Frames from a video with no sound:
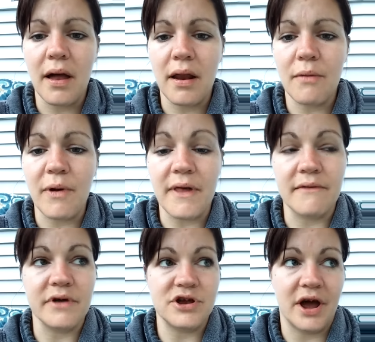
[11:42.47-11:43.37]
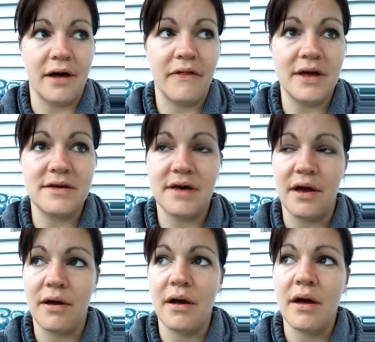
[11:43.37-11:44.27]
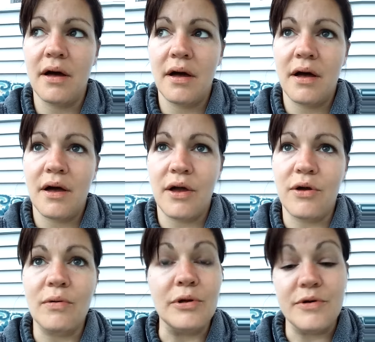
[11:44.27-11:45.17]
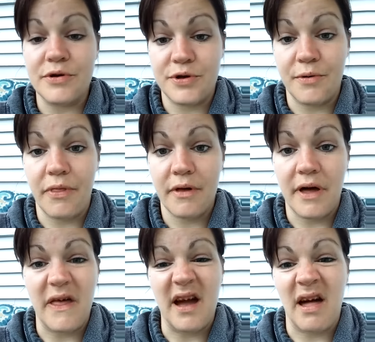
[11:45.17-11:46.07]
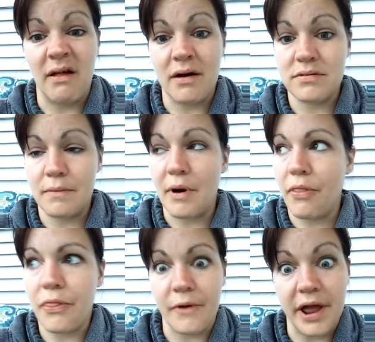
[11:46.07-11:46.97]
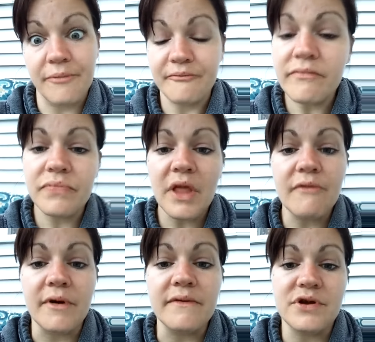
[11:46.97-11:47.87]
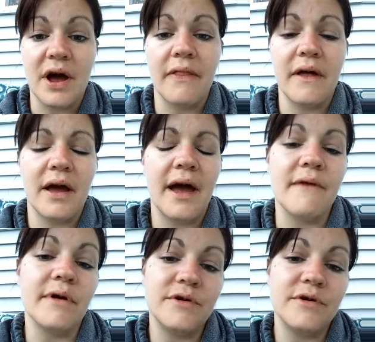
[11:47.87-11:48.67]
And with every child, they say you lose a tooth. I think I lost about 3 for every child that I have.